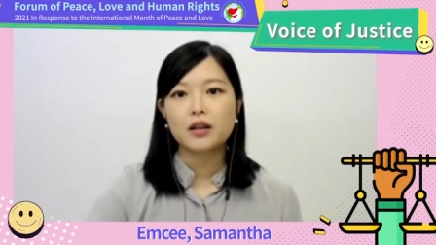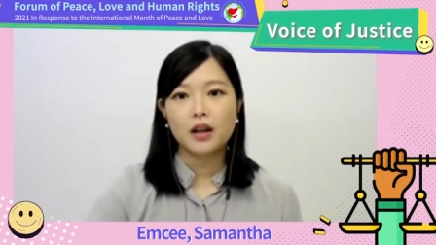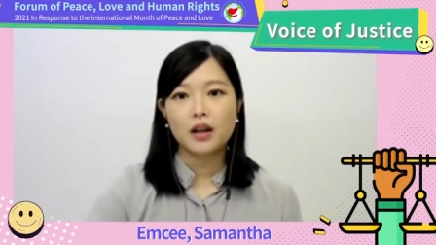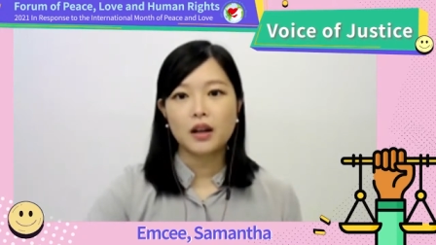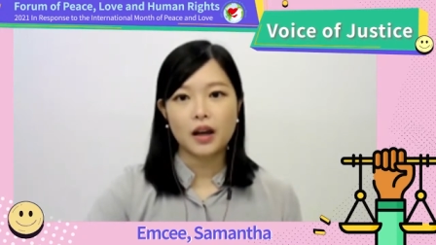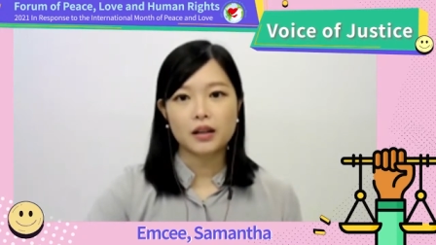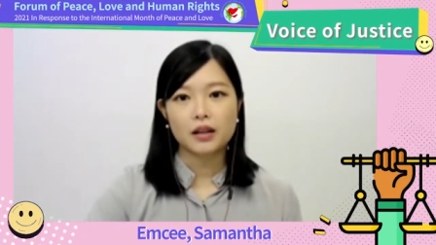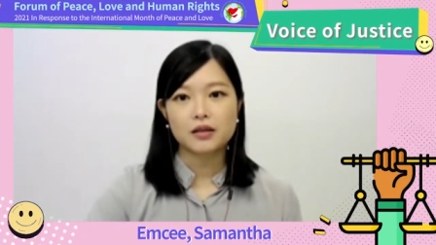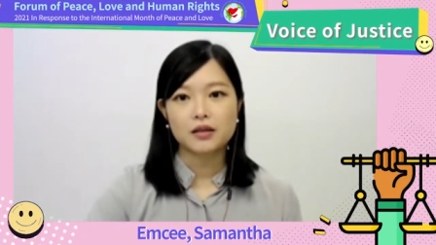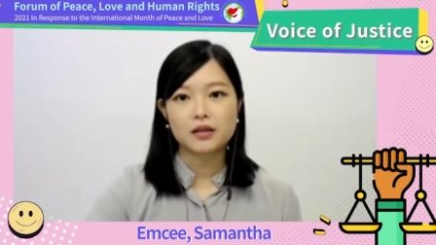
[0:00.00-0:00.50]

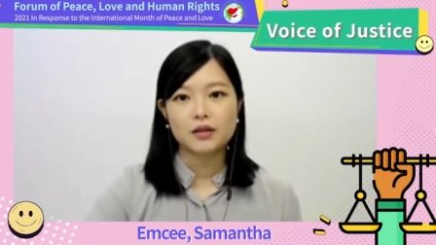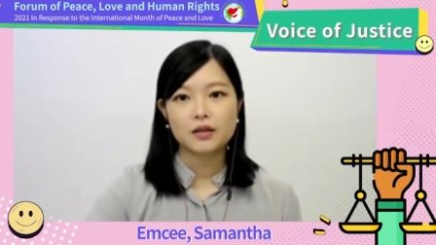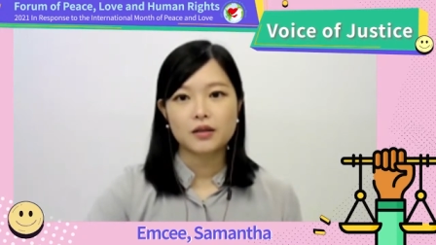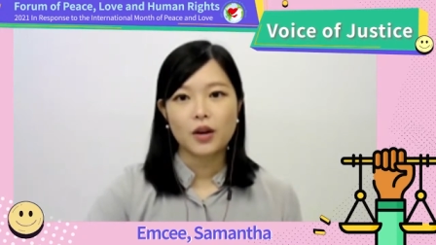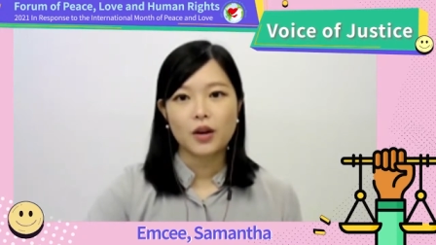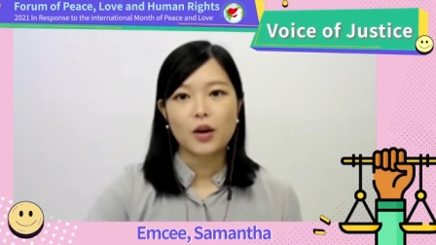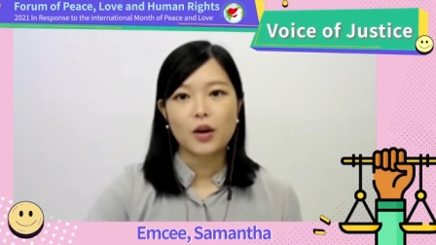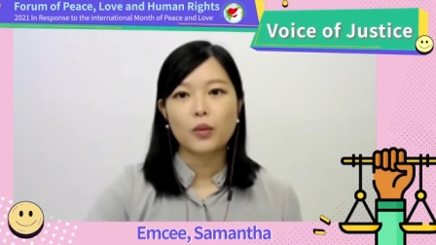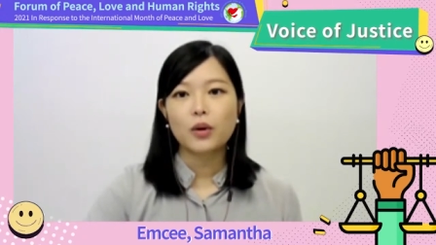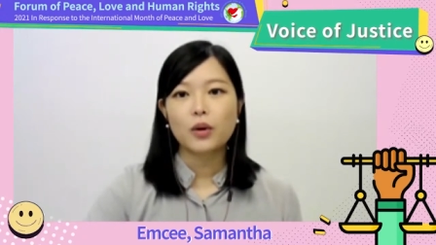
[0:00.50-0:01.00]
Next,
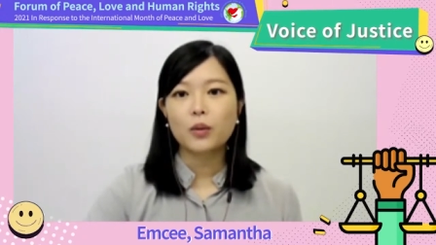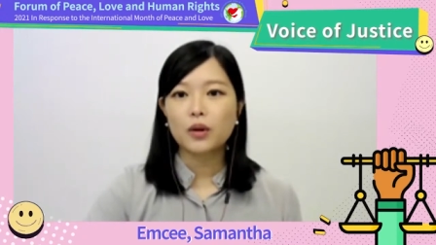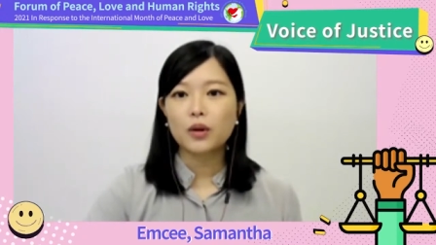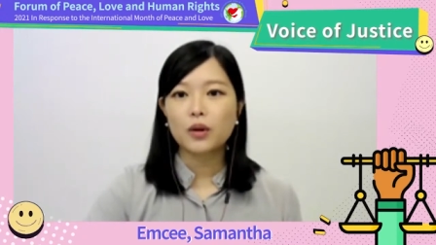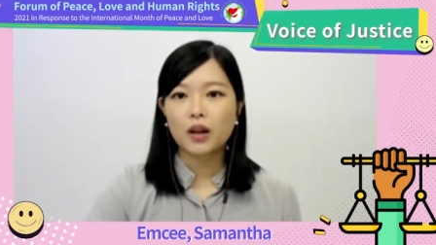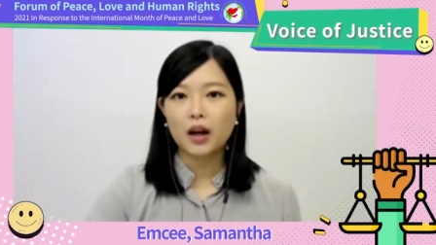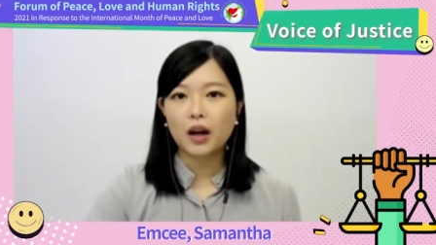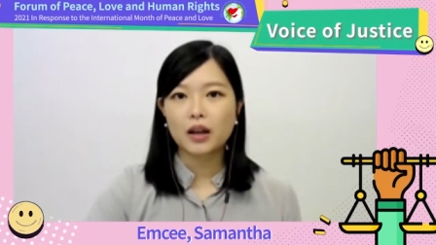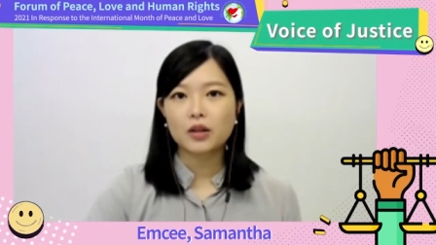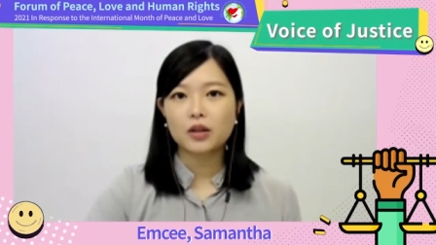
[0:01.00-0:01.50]
we would
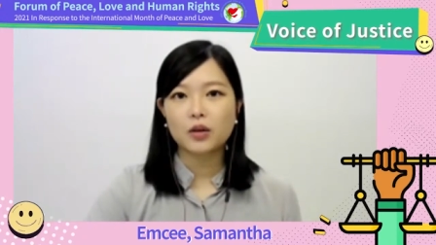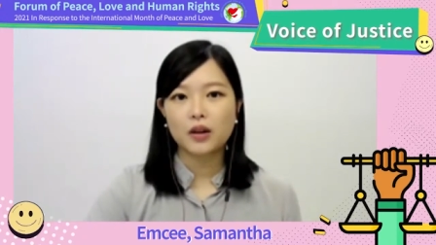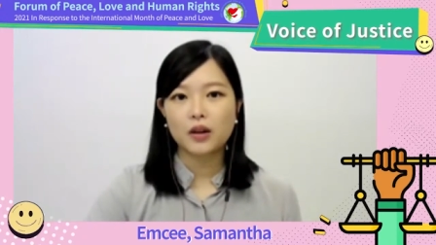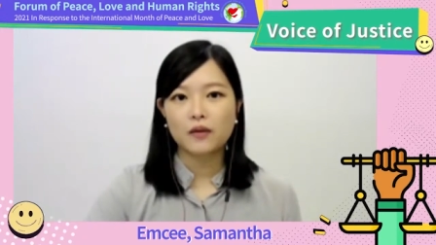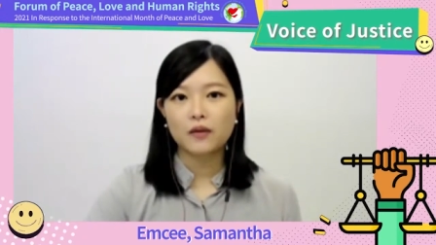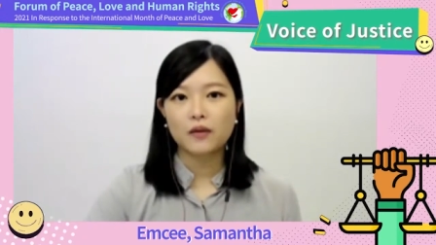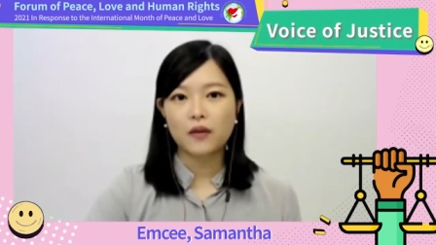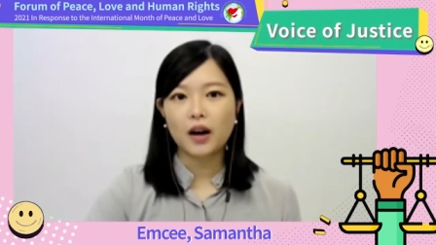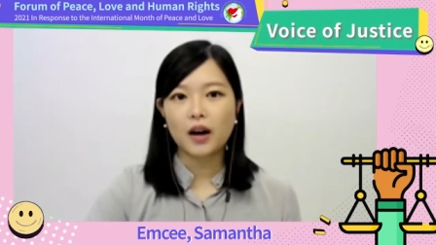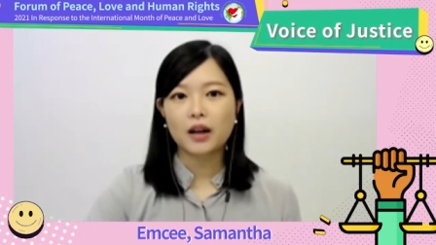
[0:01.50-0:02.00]
like to
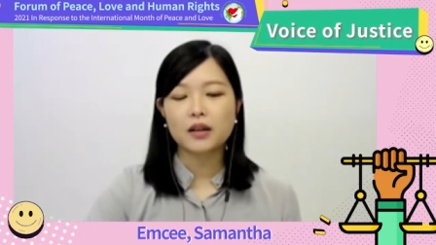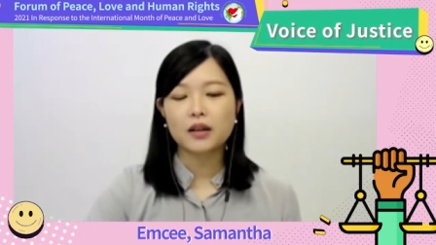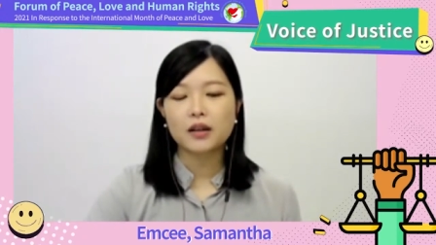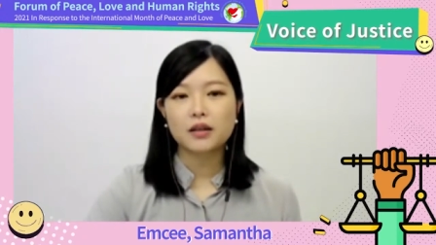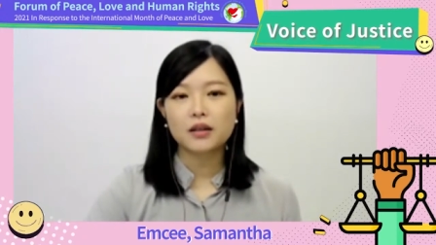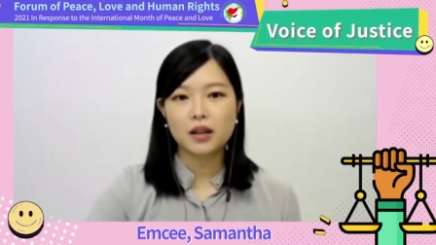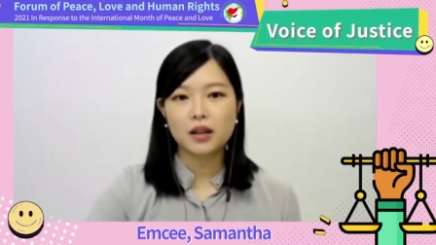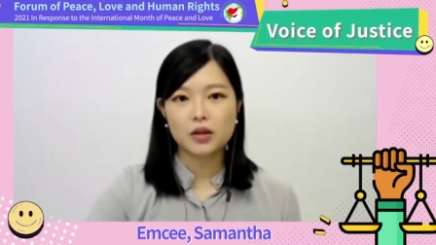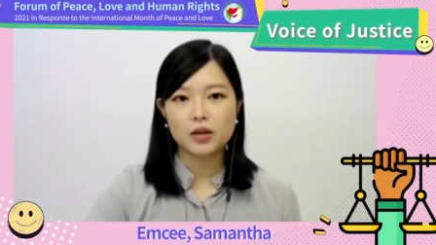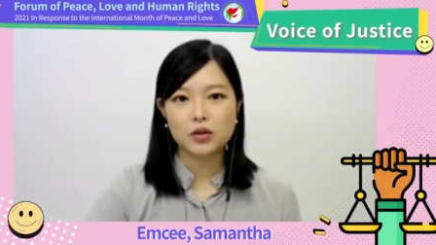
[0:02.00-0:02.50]
invite
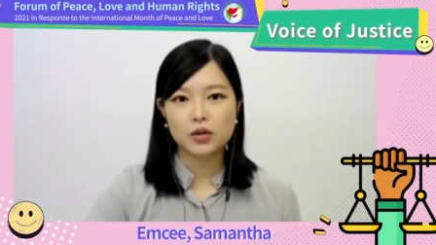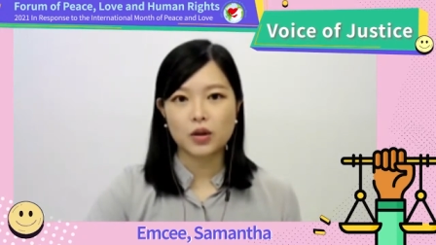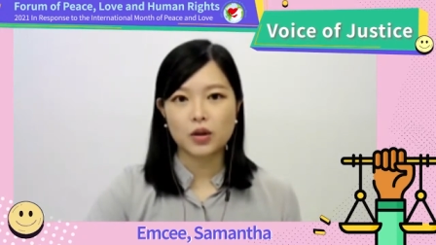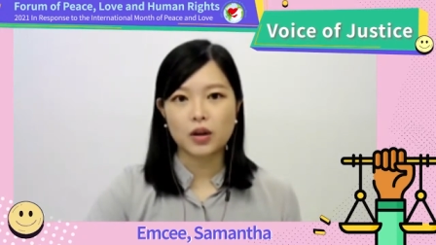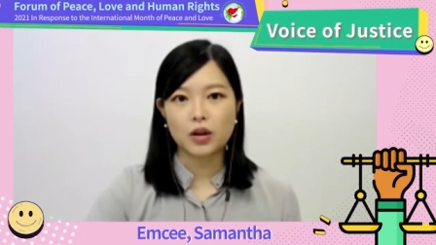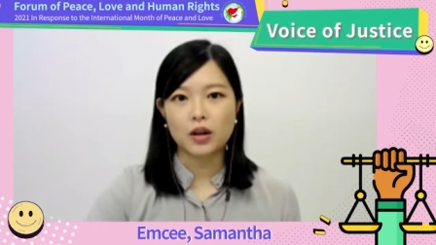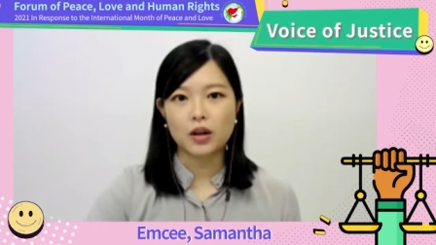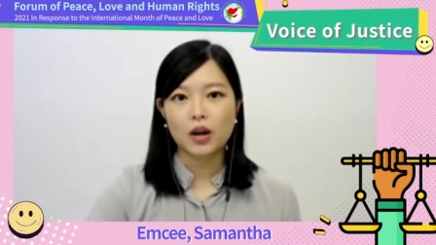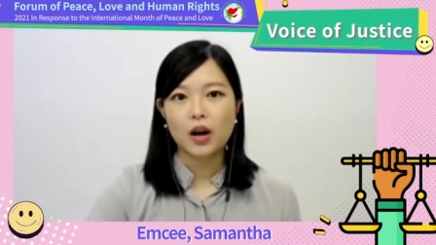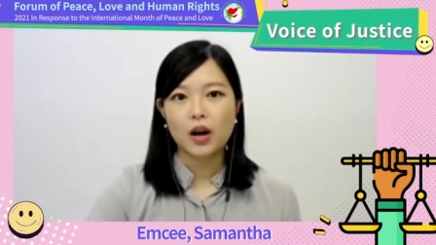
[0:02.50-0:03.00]
Li
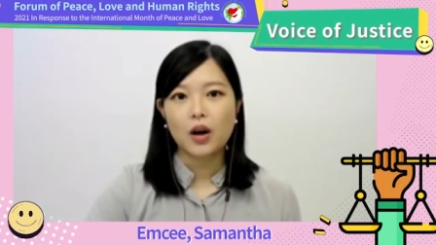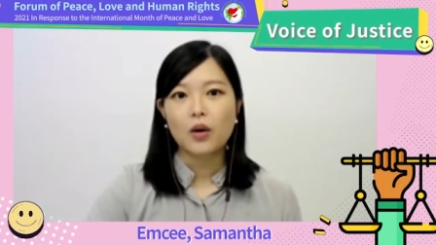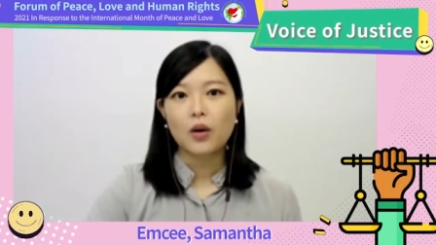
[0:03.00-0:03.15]
Xue,